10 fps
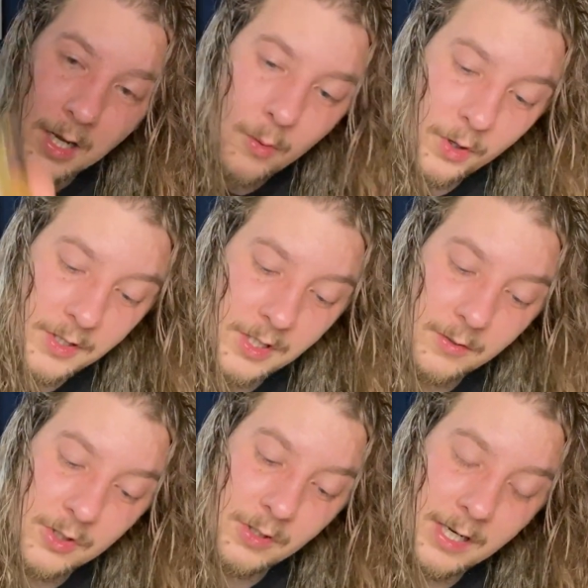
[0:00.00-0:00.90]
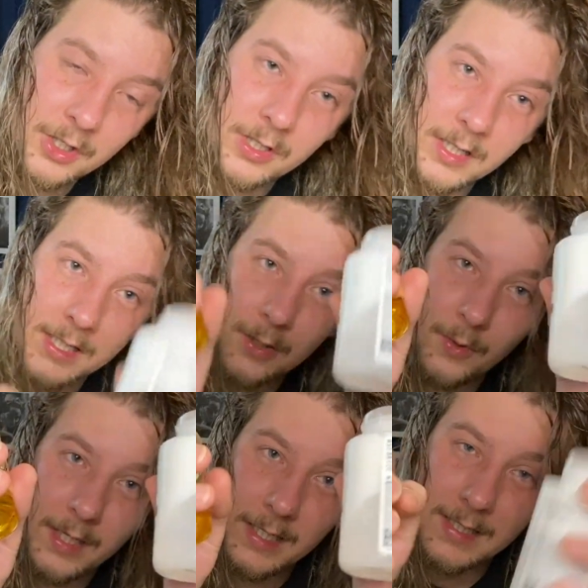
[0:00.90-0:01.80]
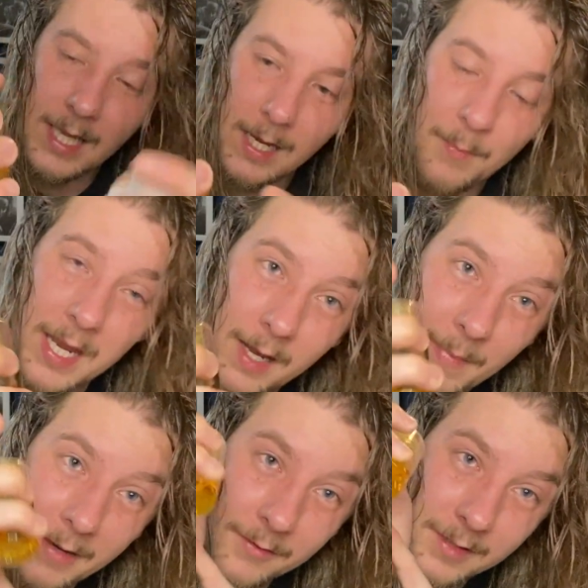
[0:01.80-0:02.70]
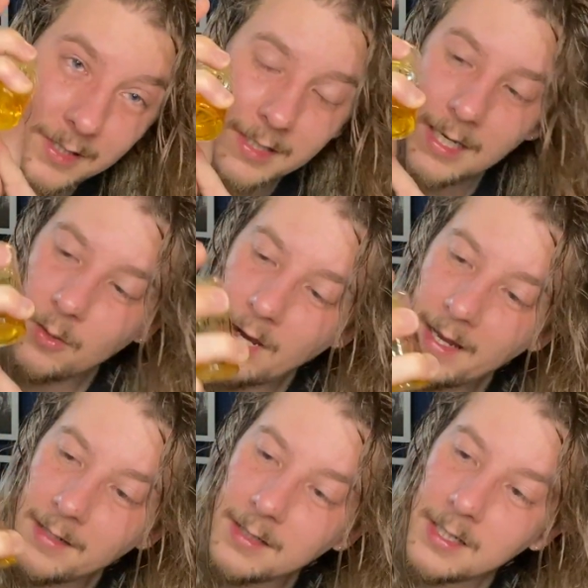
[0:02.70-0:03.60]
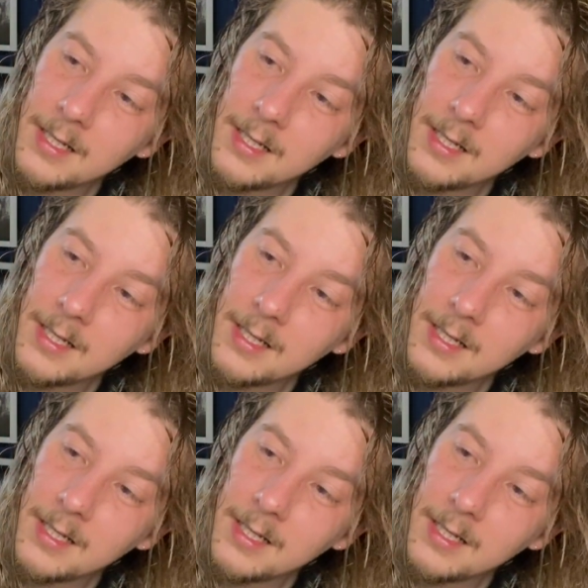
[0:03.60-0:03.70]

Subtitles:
What you do is you literally squeeze a pea amount in your hand.